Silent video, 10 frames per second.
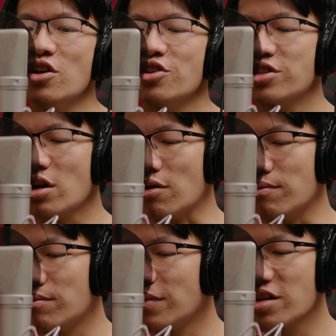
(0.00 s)
So
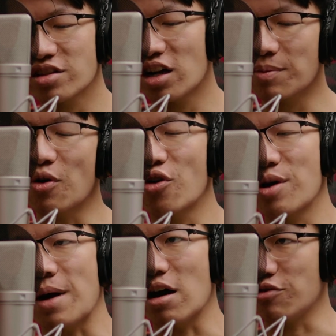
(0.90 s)
let's talk more
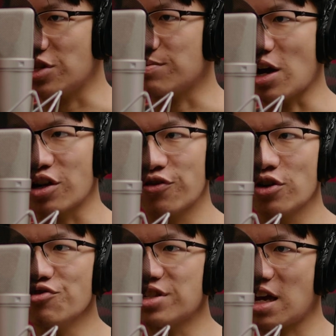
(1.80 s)
about these
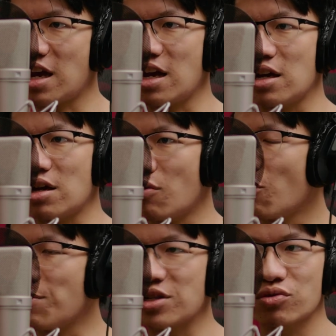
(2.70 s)
microphones, and
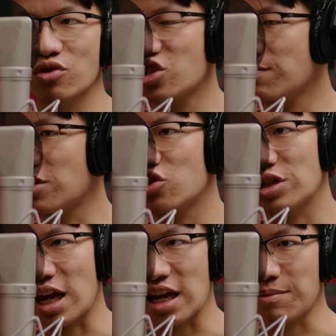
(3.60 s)
we'll be switching
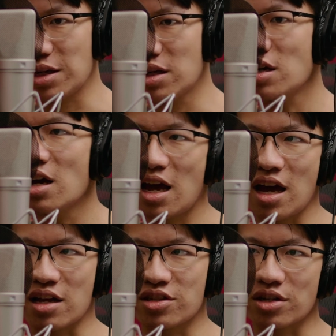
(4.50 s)
between A, B,
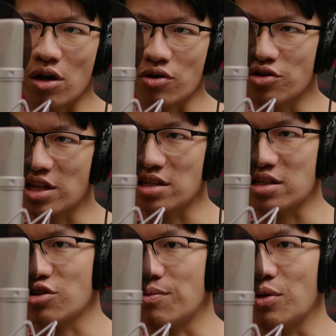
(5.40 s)
and so you can
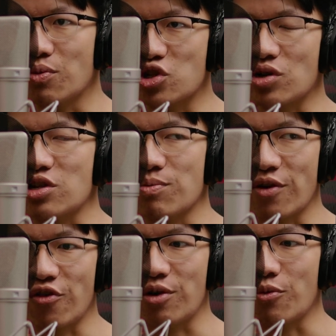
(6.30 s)
determine which one you
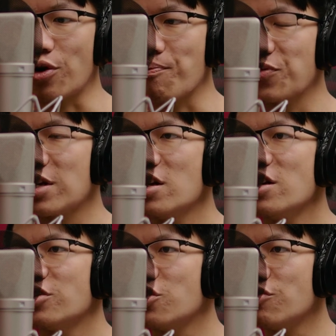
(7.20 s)
prefer more.
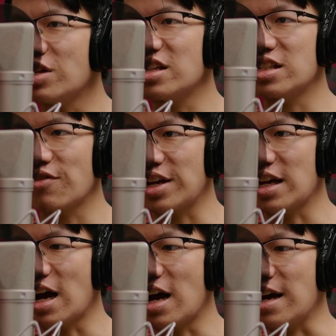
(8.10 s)
So
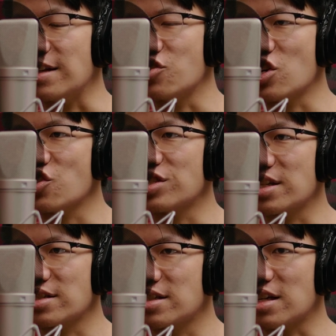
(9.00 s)
U87AI and the
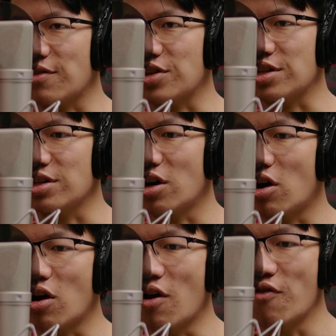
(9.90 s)
JJ67
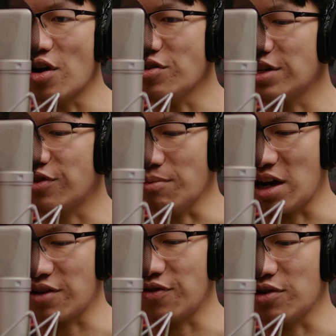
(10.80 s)
are very different
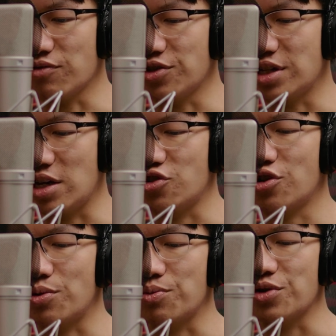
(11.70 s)
microphones in
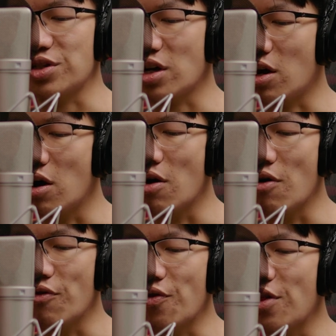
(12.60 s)
terms
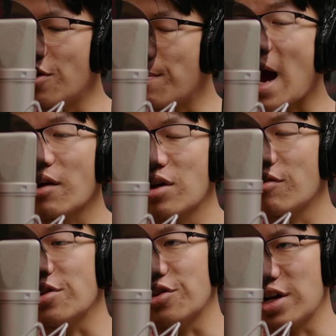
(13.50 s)
of their
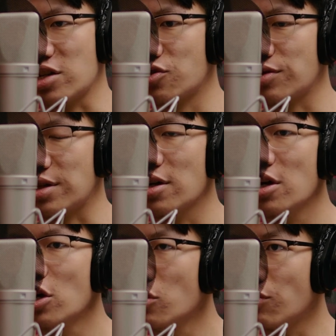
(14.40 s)
background and their history.
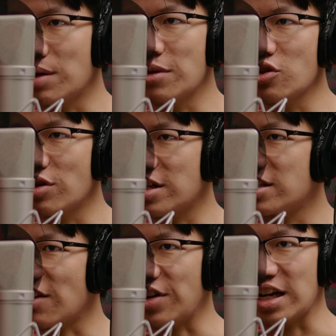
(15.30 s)
Neumann
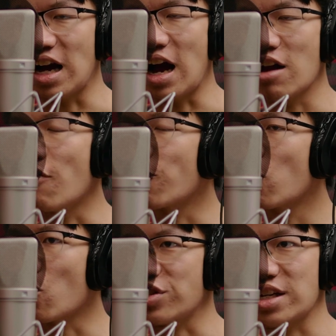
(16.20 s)
U87AI, of
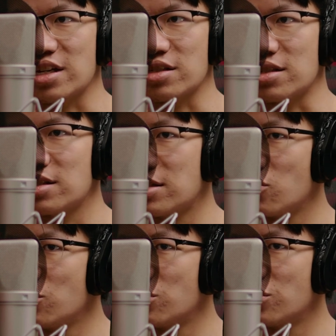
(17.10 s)
course, is a
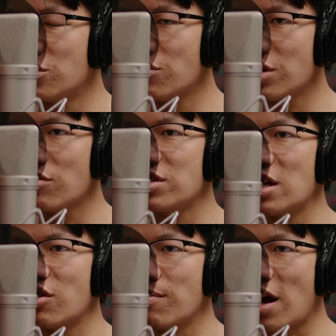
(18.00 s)
studio
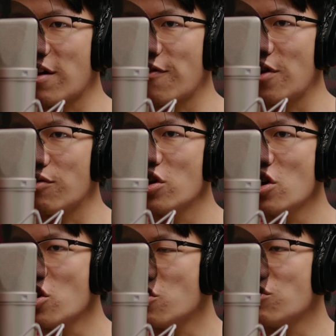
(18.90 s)
standard microphone
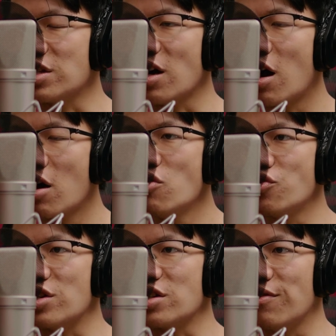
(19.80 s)
used in
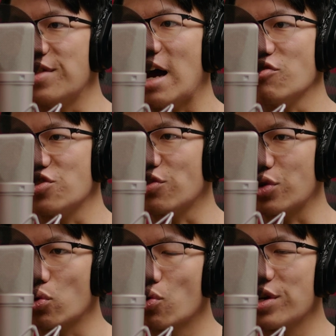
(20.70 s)
hundreds of thousands of
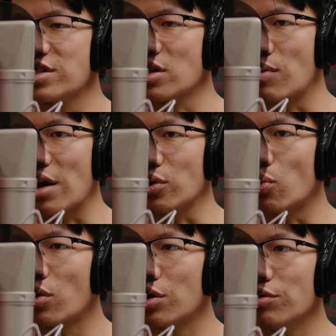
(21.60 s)
recordings around the
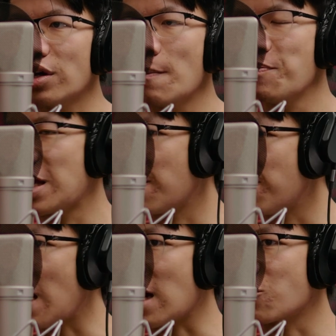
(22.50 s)
world. In
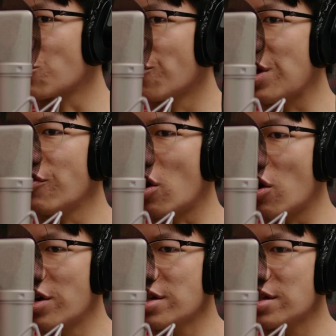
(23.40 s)
fact, your favorite
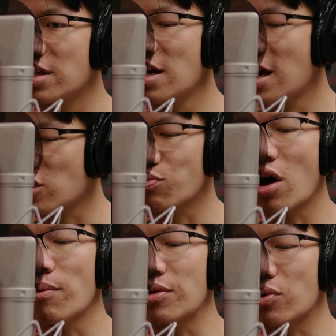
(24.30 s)
artist has
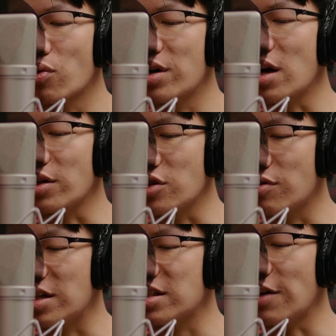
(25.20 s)
probably recorded on the
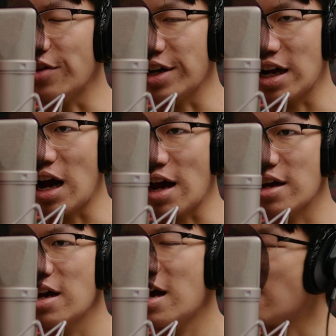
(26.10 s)
U87AI,
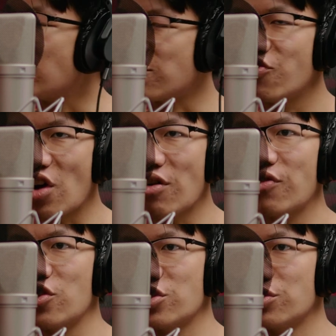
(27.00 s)
and it's very
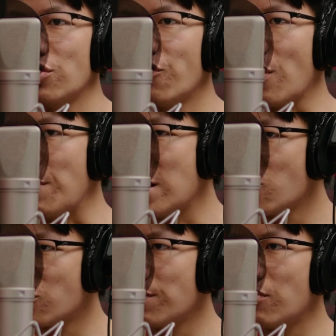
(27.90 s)
versatile from
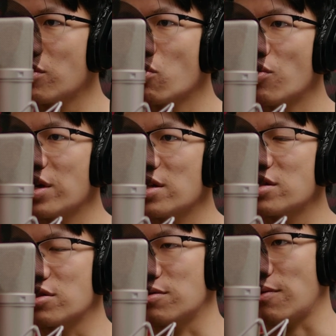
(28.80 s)
instrument
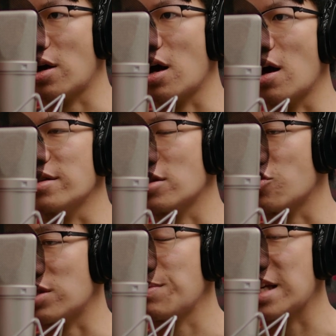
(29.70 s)
recordings
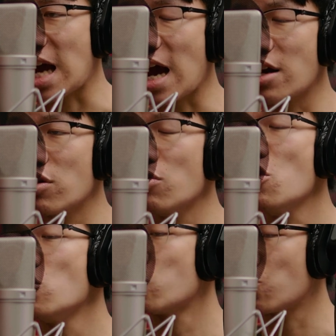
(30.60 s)
such as piano,
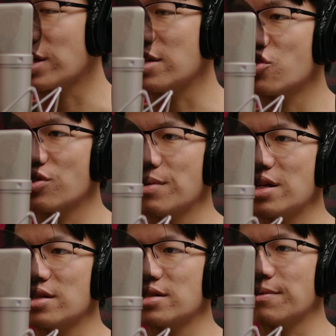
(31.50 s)
stringed
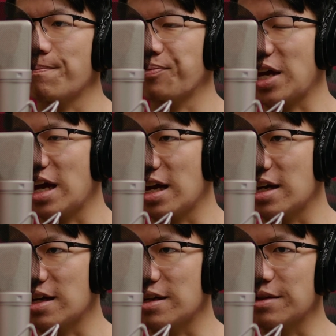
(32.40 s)
instruments,
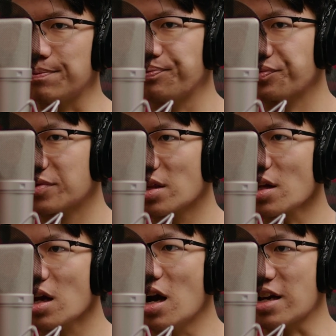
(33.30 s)
and
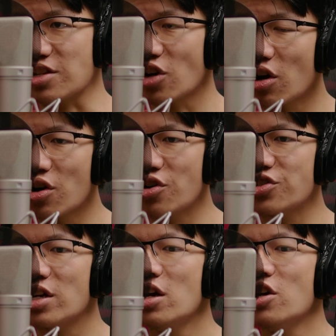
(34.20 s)

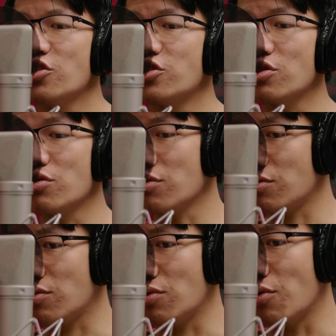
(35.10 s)
guitars,
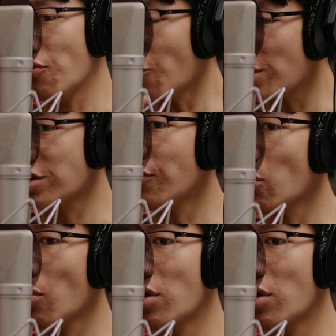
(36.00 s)
to voiceover